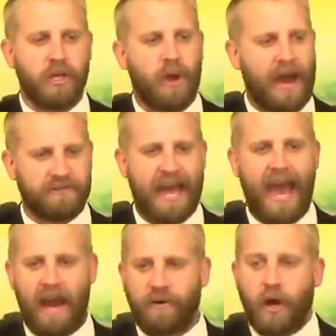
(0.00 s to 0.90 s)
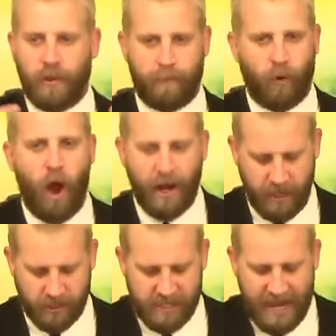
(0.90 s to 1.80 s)
You have to have the broad
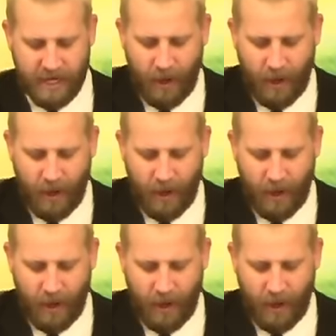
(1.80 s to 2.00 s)
understanding.